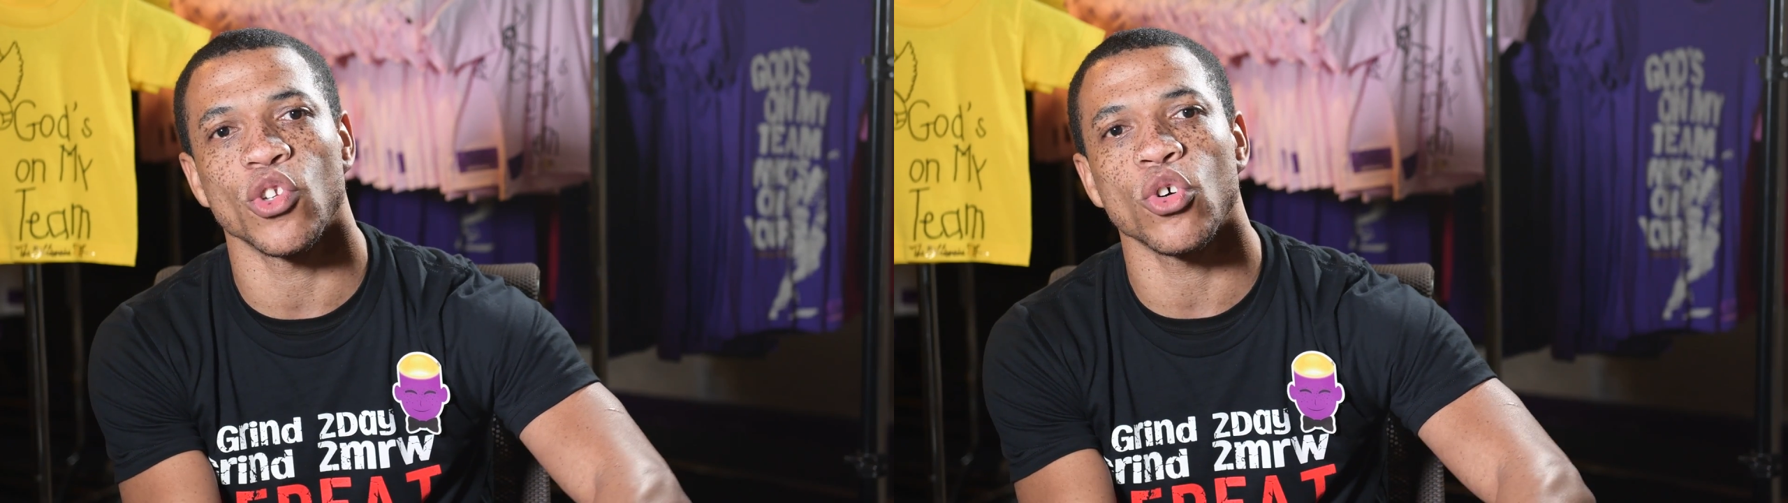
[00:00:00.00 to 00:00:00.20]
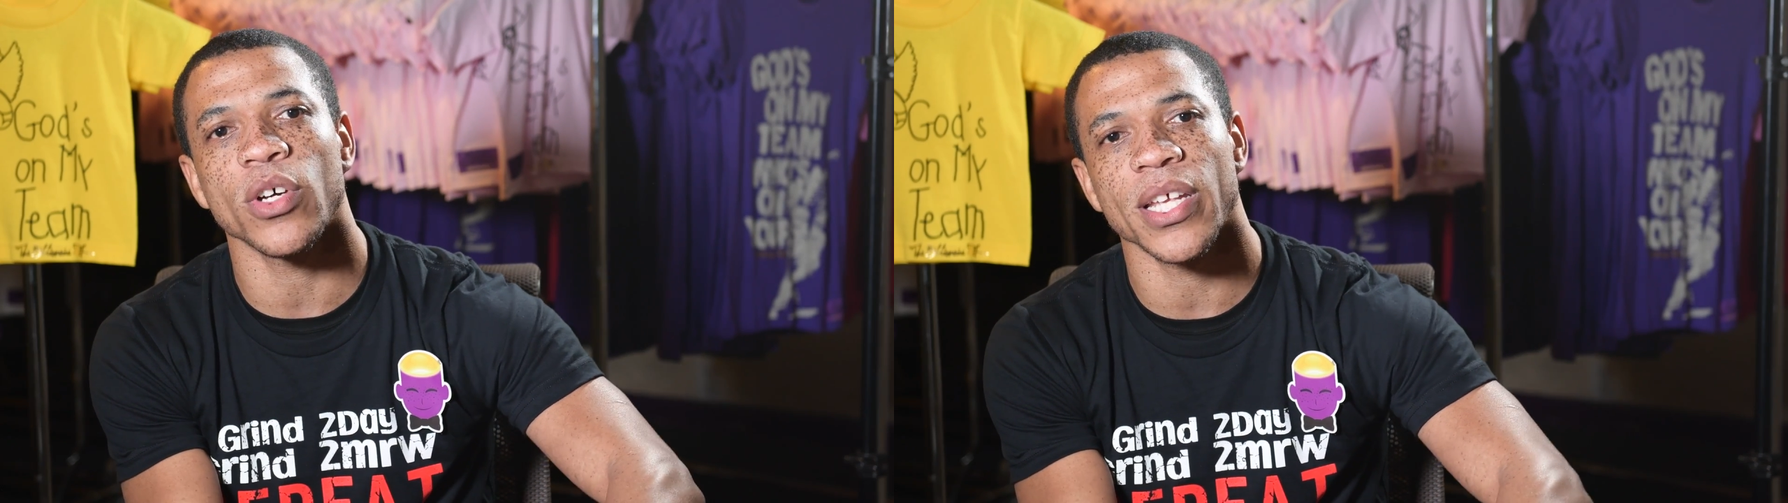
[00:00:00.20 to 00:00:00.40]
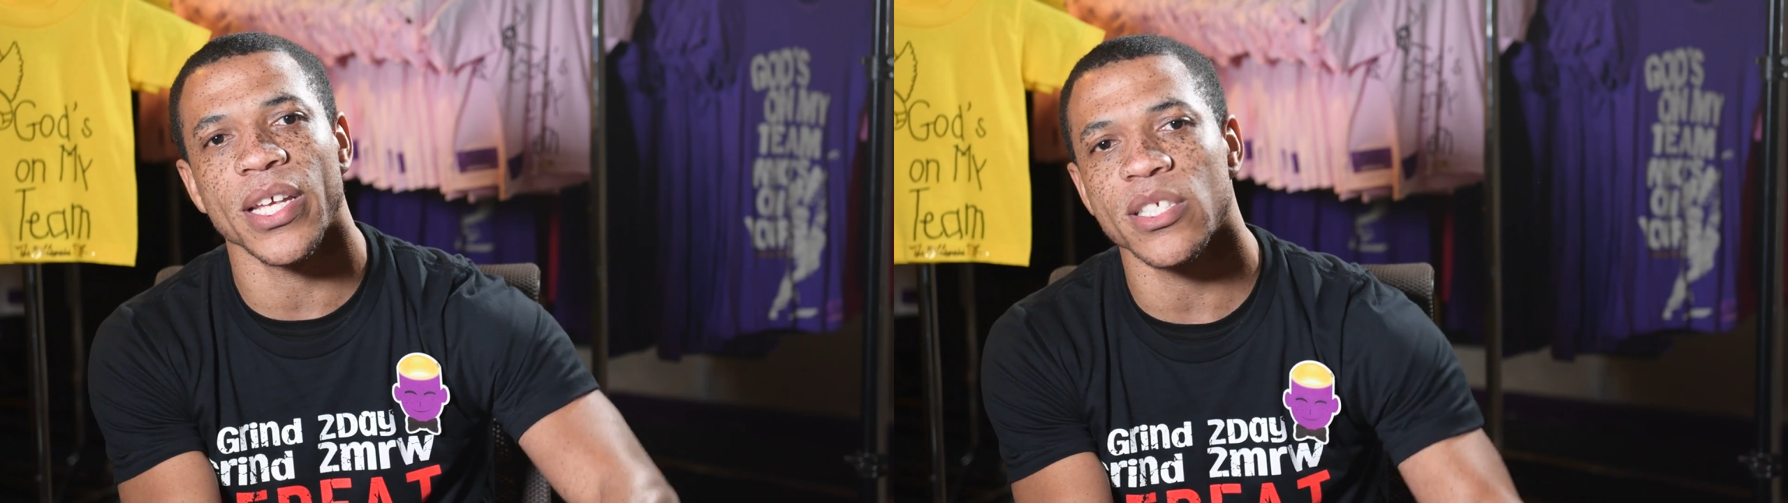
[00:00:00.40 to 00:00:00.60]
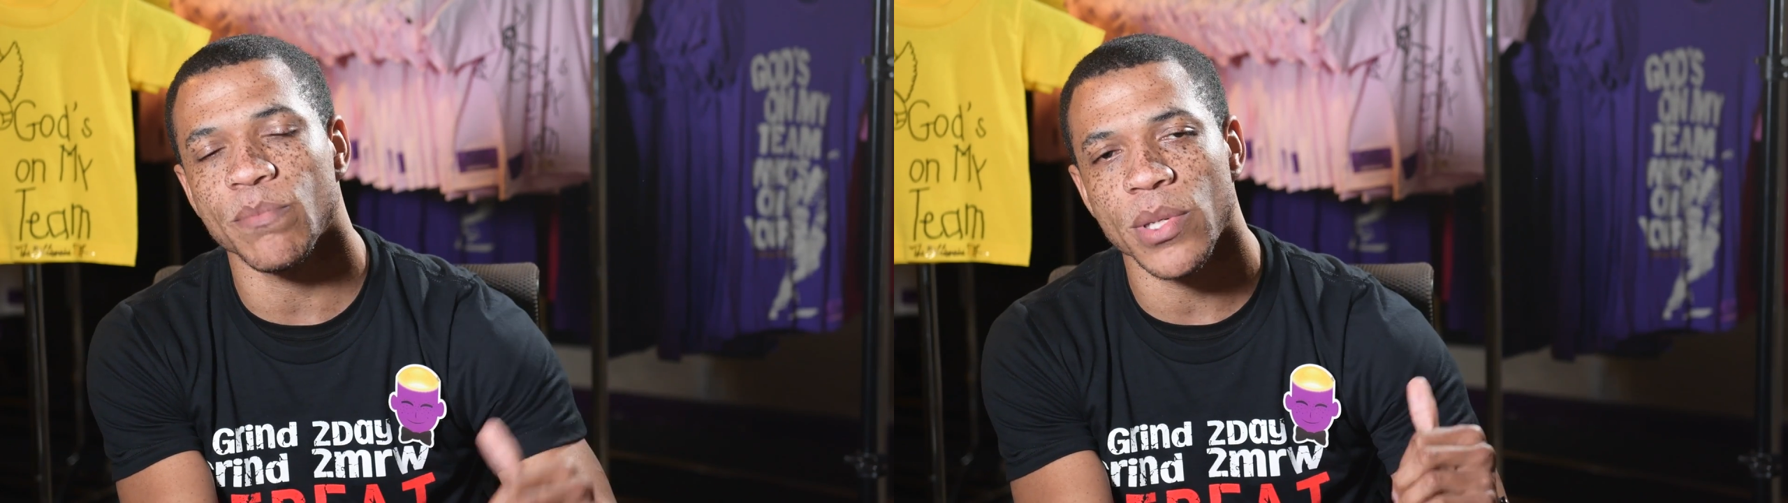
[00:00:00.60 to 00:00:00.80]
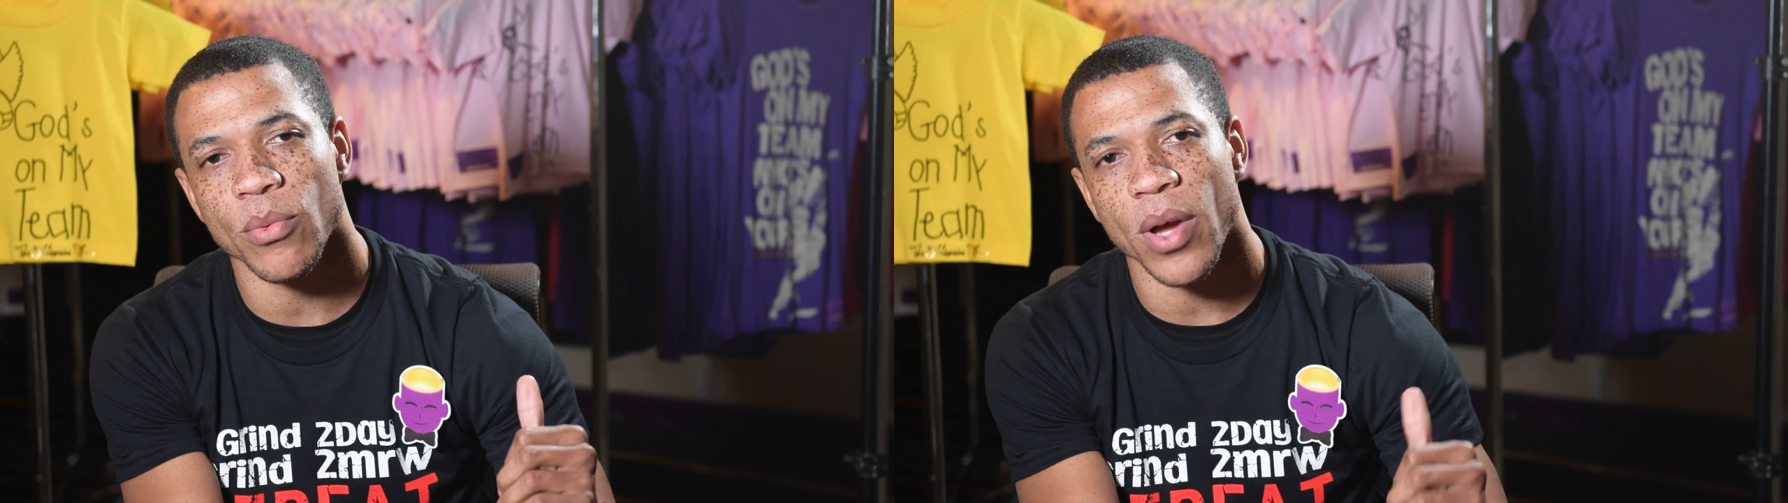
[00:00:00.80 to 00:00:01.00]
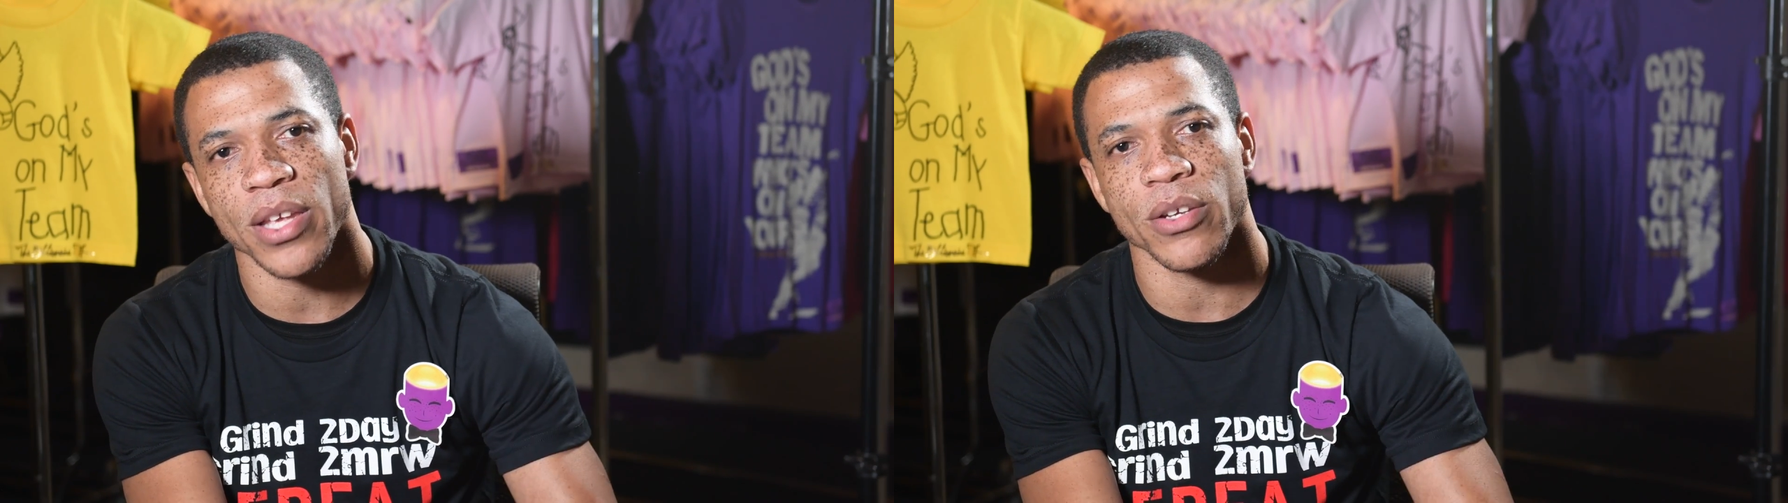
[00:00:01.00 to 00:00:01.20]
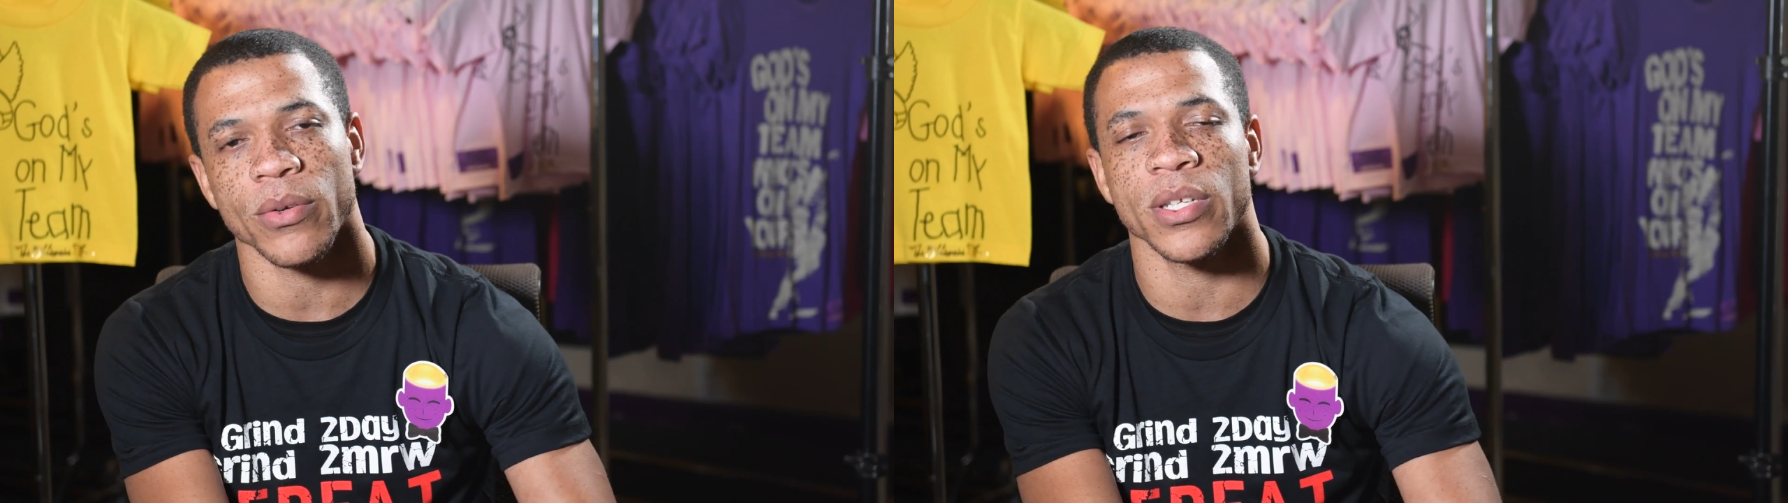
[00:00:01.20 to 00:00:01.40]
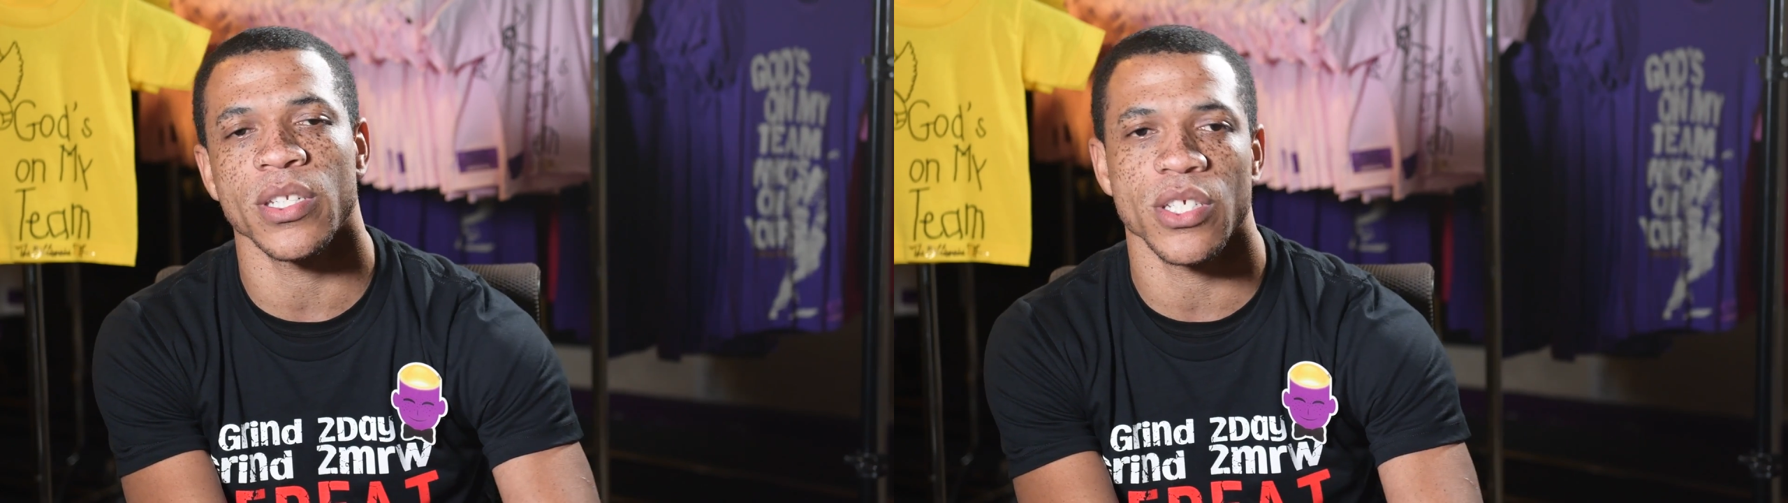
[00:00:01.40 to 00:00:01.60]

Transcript: Knowing that it's people out here in